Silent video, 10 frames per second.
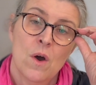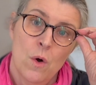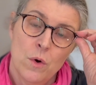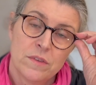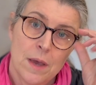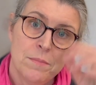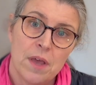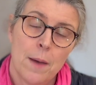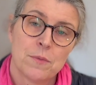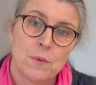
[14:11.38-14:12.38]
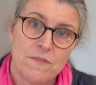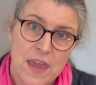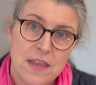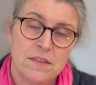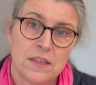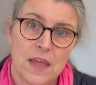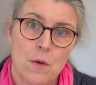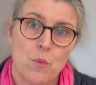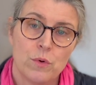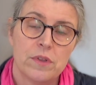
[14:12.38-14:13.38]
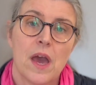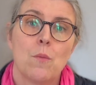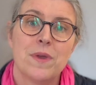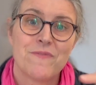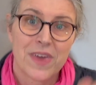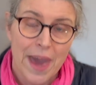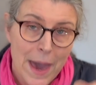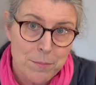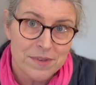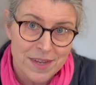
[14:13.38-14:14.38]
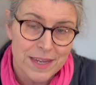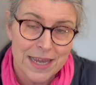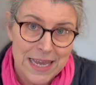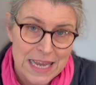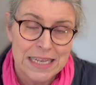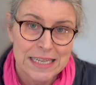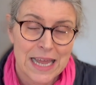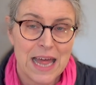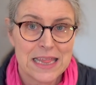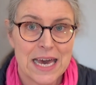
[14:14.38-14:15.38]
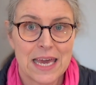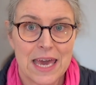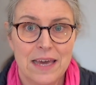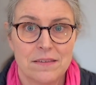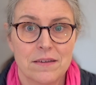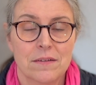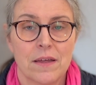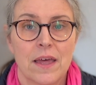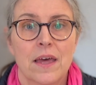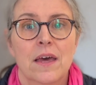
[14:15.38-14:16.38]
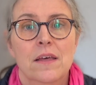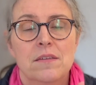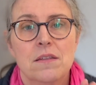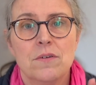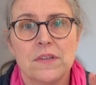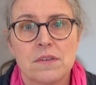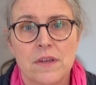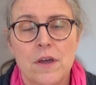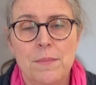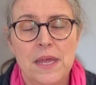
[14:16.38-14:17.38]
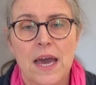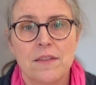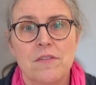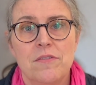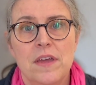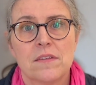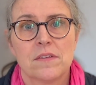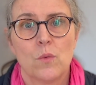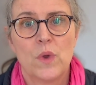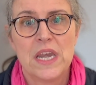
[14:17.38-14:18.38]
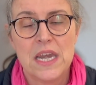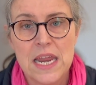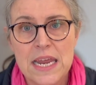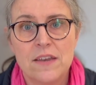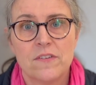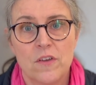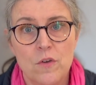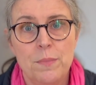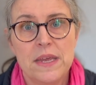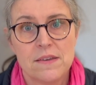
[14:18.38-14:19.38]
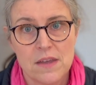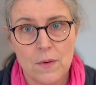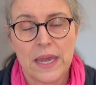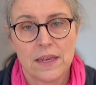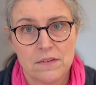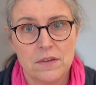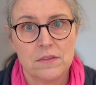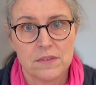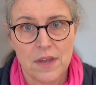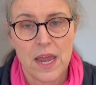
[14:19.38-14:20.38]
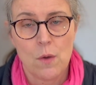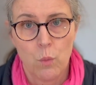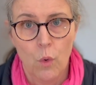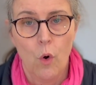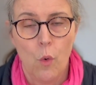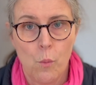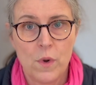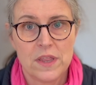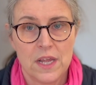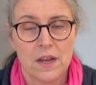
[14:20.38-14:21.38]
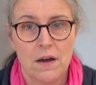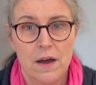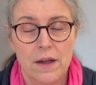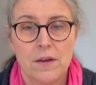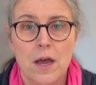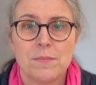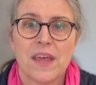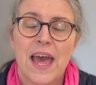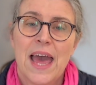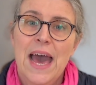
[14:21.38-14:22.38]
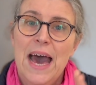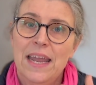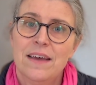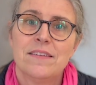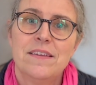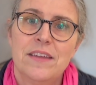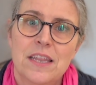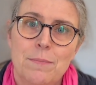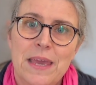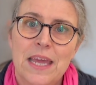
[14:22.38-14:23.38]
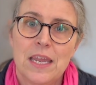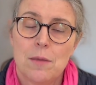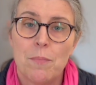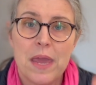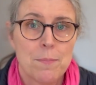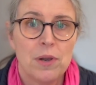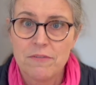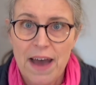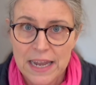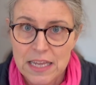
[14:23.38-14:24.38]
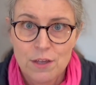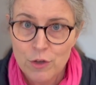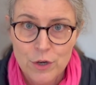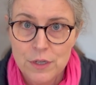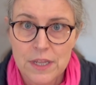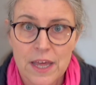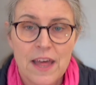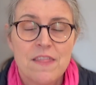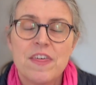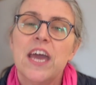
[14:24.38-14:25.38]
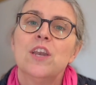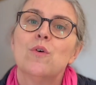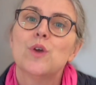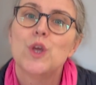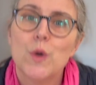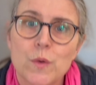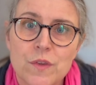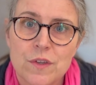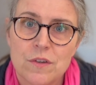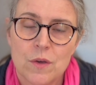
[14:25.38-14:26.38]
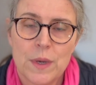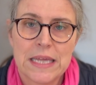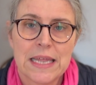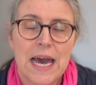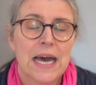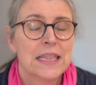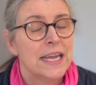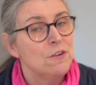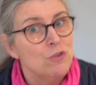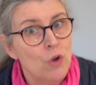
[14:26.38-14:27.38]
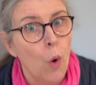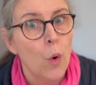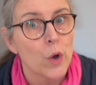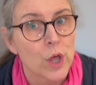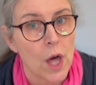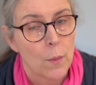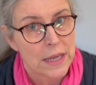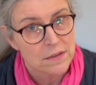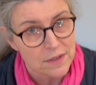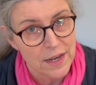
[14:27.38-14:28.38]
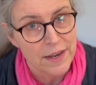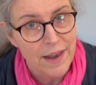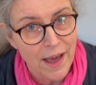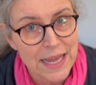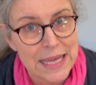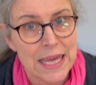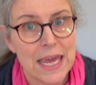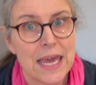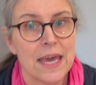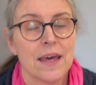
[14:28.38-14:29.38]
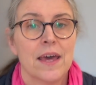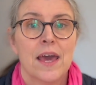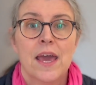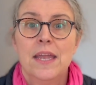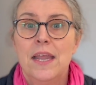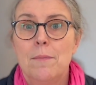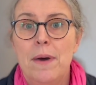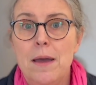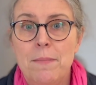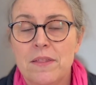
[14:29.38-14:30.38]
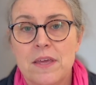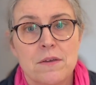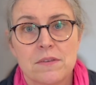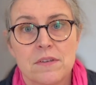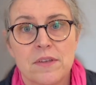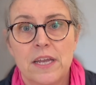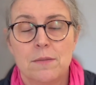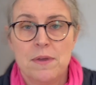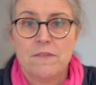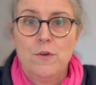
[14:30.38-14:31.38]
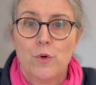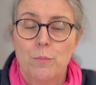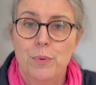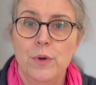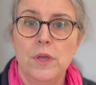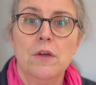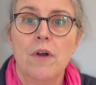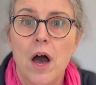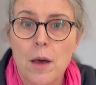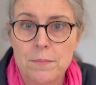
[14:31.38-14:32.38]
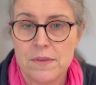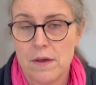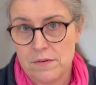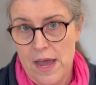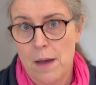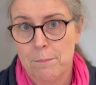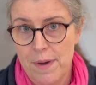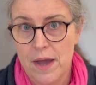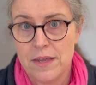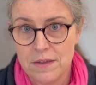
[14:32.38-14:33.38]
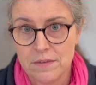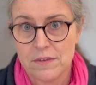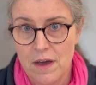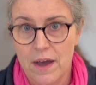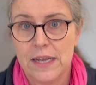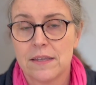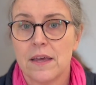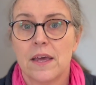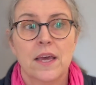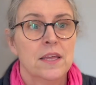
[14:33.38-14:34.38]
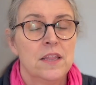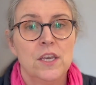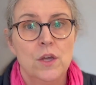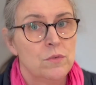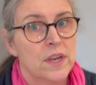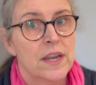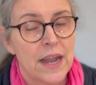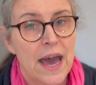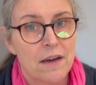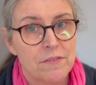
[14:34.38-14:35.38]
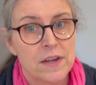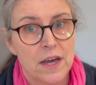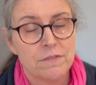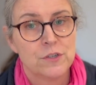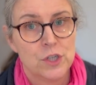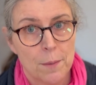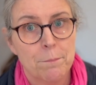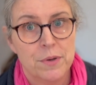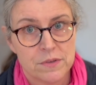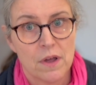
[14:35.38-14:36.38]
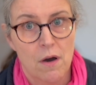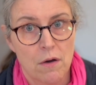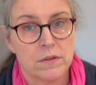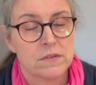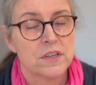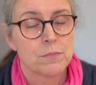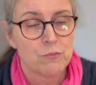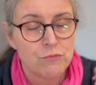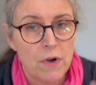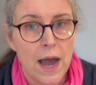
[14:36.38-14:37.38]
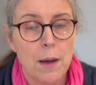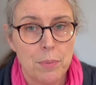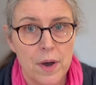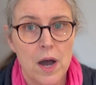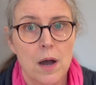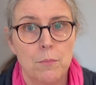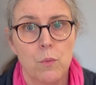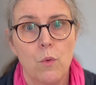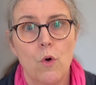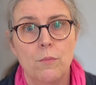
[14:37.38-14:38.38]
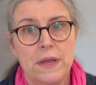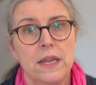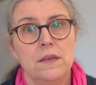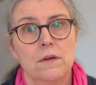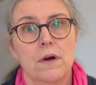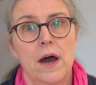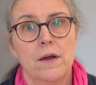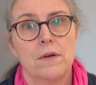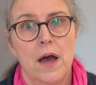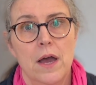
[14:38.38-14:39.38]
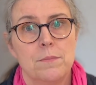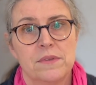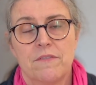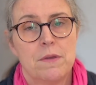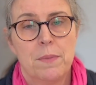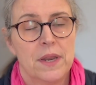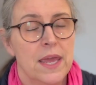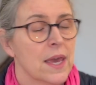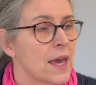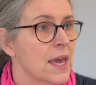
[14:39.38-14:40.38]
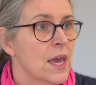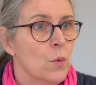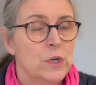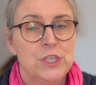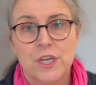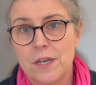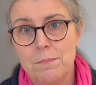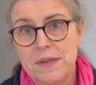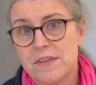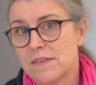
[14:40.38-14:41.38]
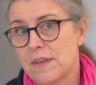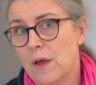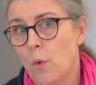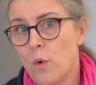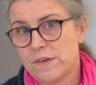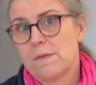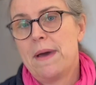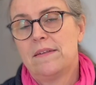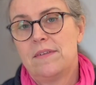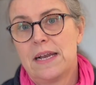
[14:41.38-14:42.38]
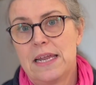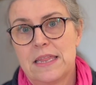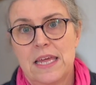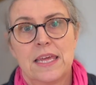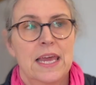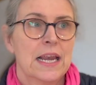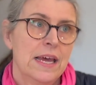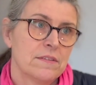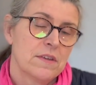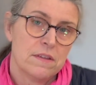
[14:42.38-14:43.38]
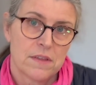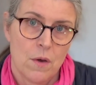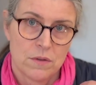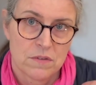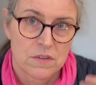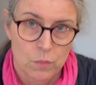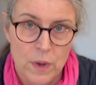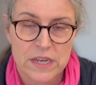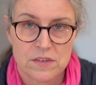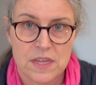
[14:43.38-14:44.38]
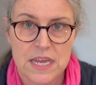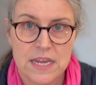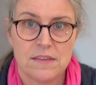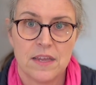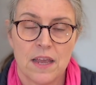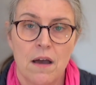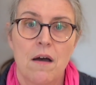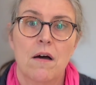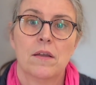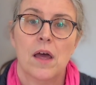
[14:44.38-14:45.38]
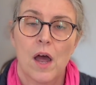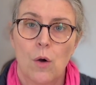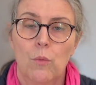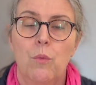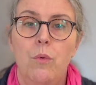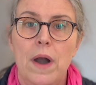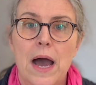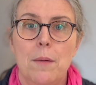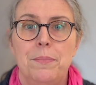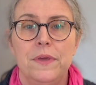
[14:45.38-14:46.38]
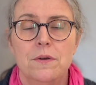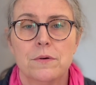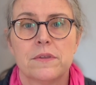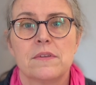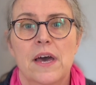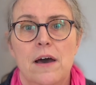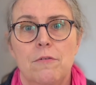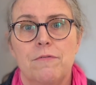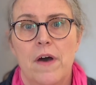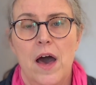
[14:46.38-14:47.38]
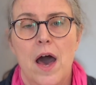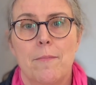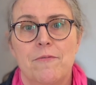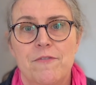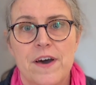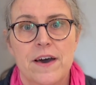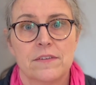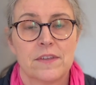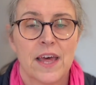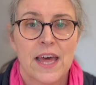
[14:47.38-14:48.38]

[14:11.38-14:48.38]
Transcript: Or sometimes we've heated that water and we've kept it in that kettle. So there are so many other things that we need to be doing to stay warm within our own homes. And as I said at the beginning, people have had it good. They're not used to doing that and they're not going to like it. Now, my mother used to say to me, if you could put your arms up down by your side, then you didn't have enough jumpers on. Just wrap up warm in your own homes, everybody. We shouldn't be just automatically thinking, let's just go and switch the heating on. Wrap yourself up first.